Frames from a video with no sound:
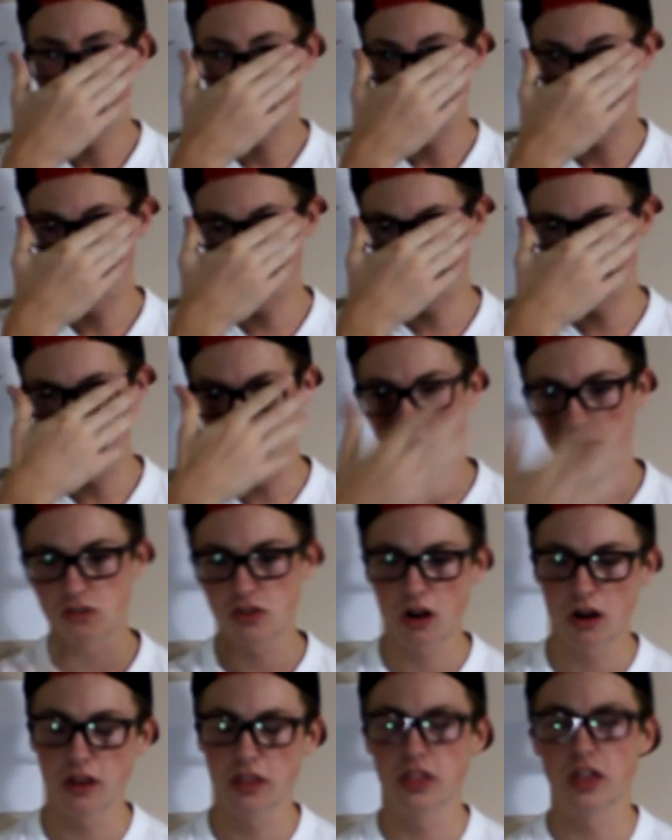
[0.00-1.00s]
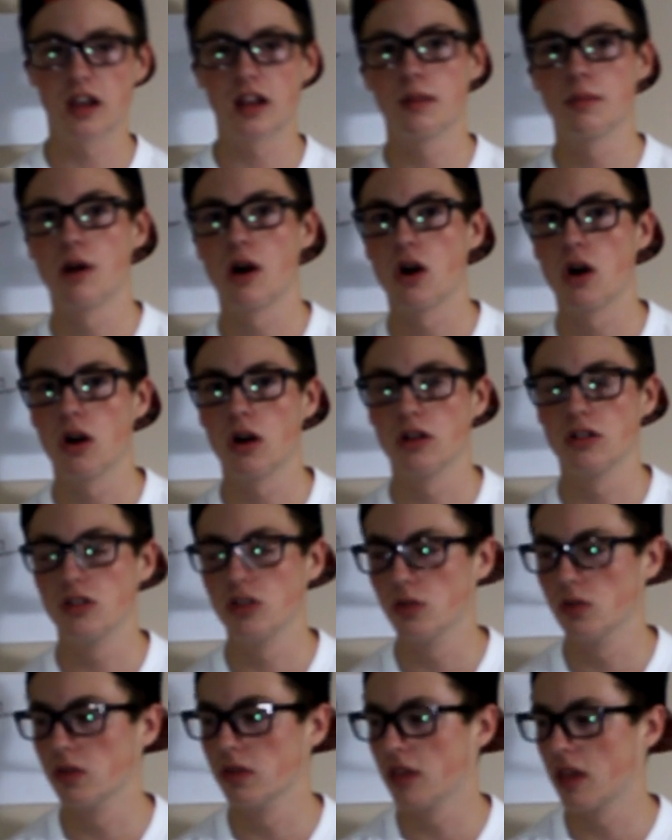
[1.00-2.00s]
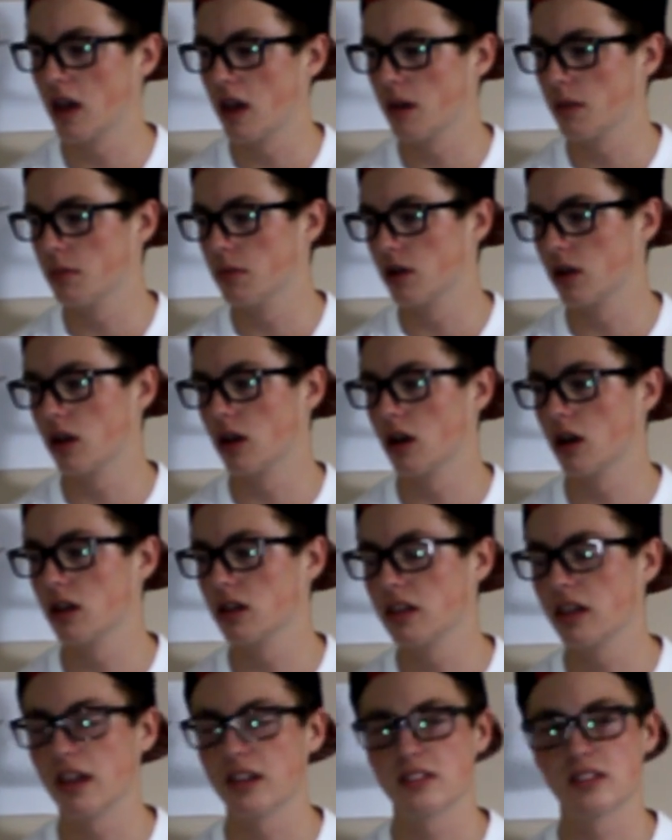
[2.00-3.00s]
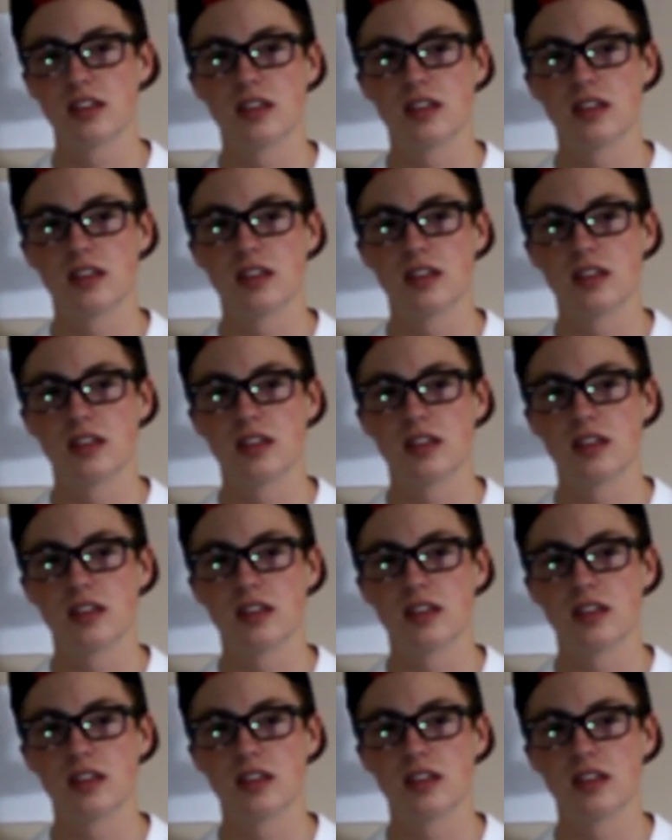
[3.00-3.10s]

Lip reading: I was already thinking about doing that, but yes,